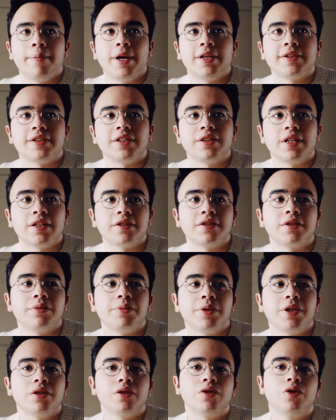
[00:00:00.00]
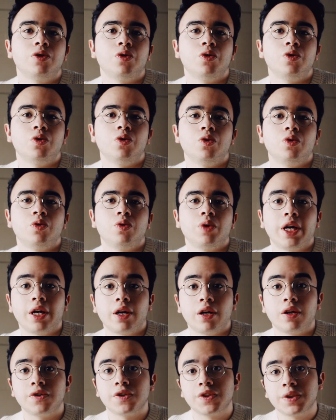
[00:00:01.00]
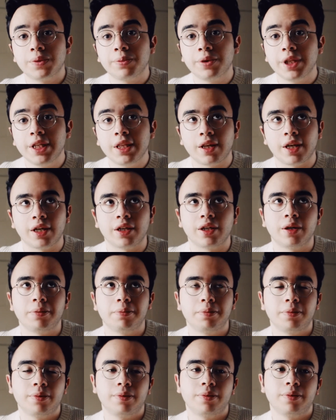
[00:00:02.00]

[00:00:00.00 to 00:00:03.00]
as a testament to Nikon's complete lineup.